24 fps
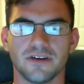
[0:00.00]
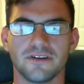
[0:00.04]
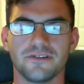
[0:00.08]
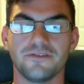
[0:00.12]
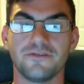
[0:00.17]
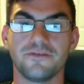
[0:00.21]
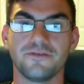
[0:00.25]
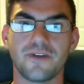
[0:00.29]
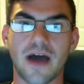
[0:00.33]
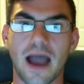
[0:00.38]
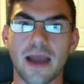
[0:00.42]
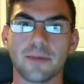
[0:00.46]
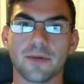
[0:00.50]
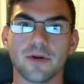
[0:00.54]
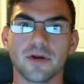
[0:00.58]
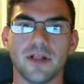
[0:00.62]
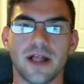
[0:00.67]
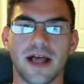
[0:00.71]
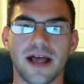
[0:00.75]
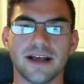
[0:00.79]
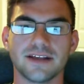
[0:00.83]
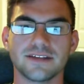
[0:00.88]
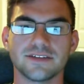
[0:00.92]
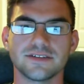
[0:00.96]

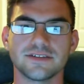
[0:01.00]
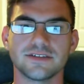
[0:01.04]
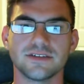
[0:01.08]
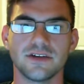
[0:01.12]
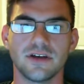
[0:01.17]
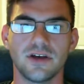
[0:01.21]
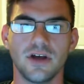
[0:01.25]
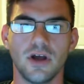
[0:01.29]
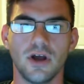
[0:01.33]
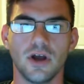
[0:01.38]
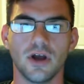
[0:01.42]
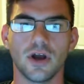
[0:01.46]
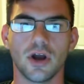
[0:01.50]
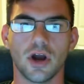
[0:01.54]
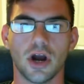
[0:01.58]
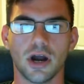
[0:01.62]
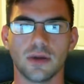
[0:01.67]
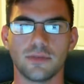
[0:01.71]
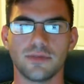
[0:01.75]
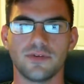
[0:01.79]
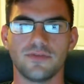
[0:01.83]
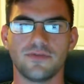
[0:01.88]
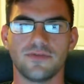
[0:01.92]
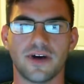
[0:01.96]
Fiberglass,
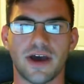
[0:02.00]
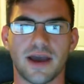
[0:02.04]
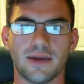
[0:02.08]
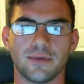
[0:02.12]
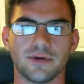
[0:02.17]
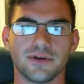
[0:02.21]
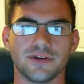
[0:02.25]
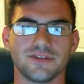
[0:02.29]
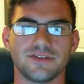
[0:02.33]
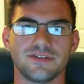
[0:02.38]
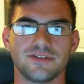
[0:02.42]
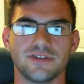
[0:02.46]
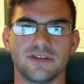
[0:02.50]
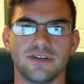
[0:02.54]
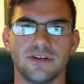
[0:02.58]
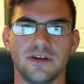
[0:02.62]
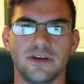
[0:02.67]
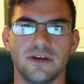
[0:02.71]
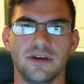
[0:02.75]
carbon fibers,